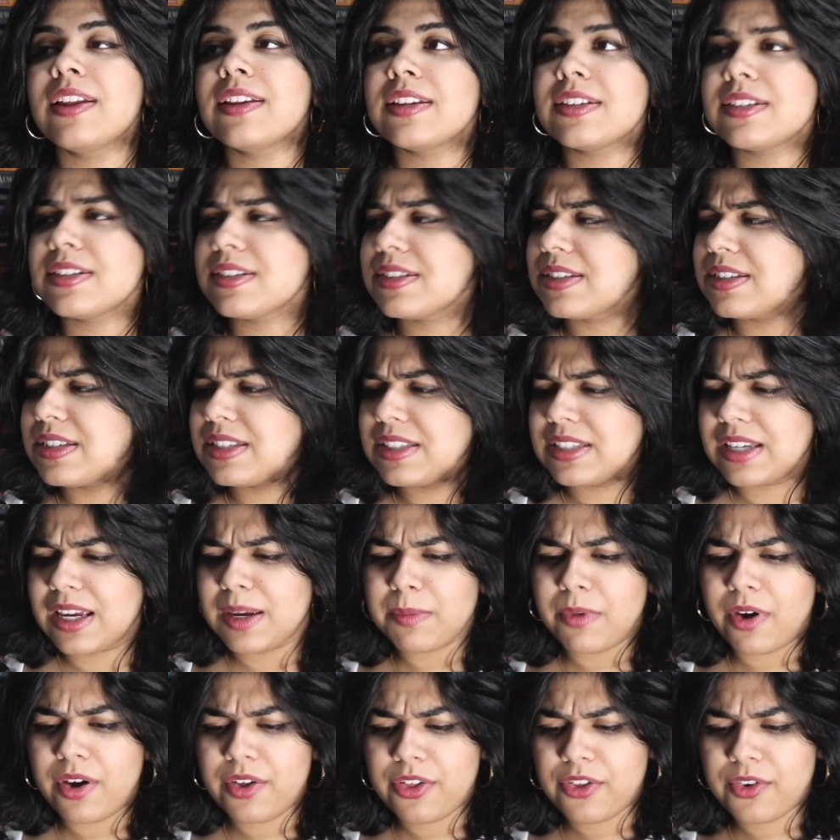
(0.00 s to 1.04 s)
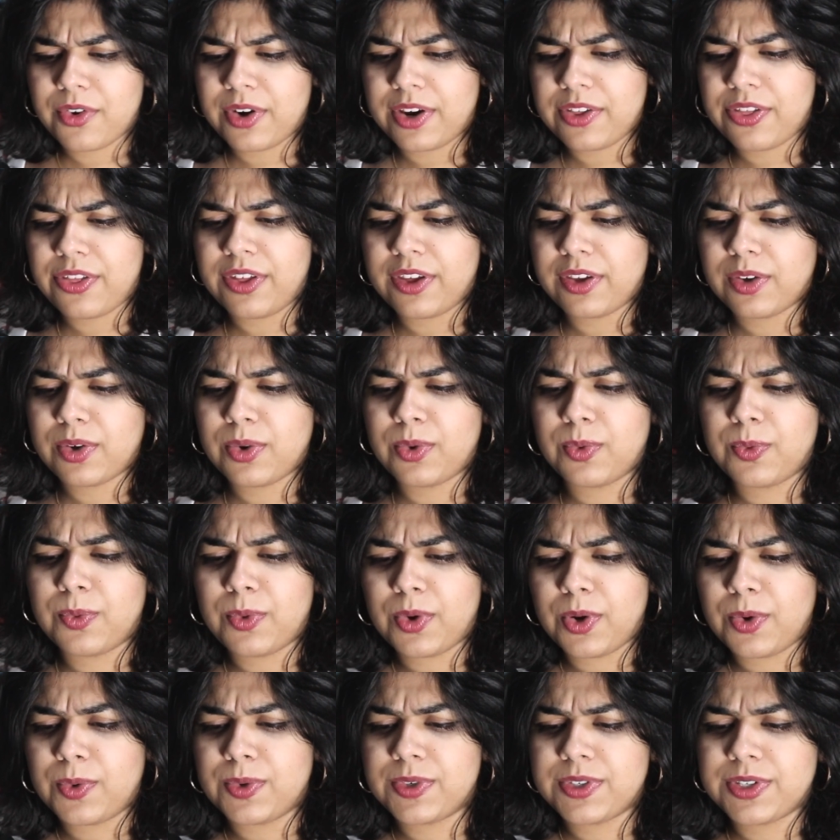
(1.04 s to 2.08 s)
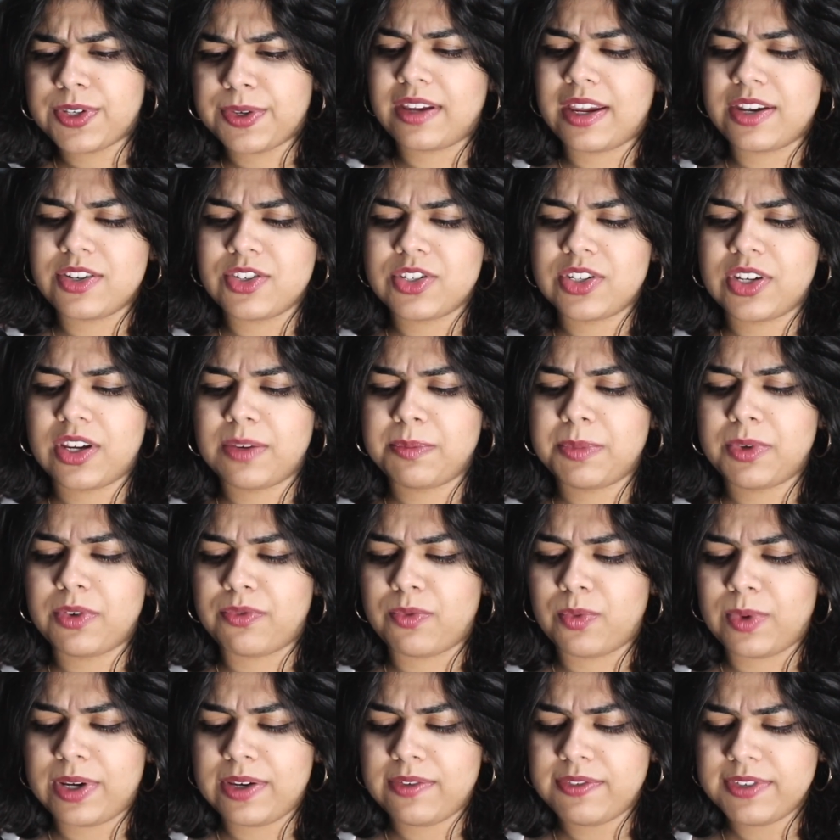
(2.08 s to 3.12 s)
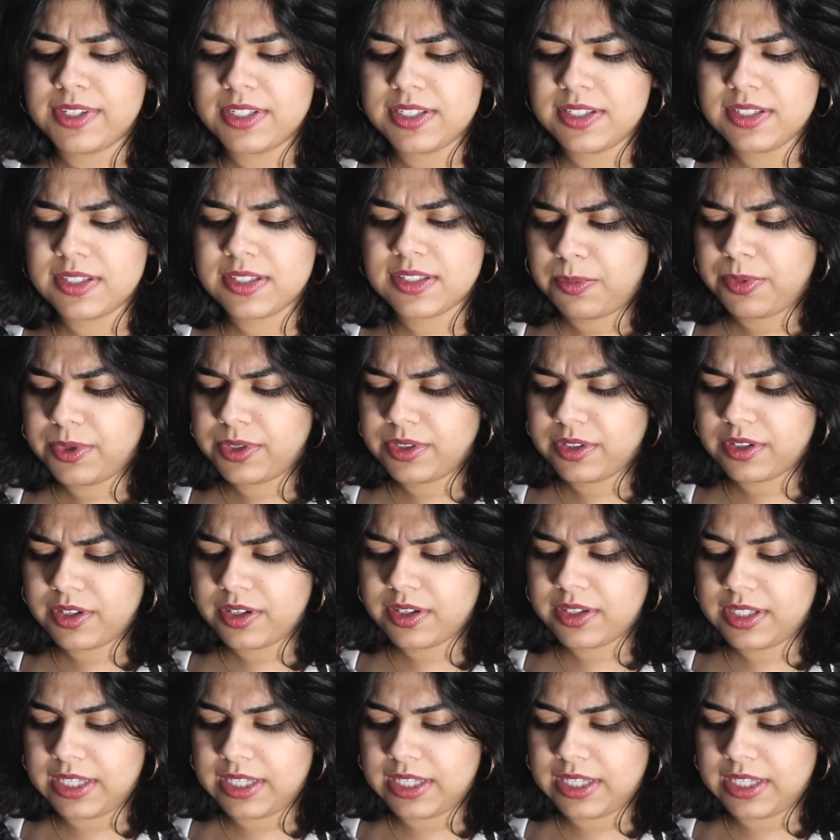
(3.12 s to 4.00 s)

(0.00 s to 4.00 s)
This is the same author, I think, who wrote Enchantment of Ravens book.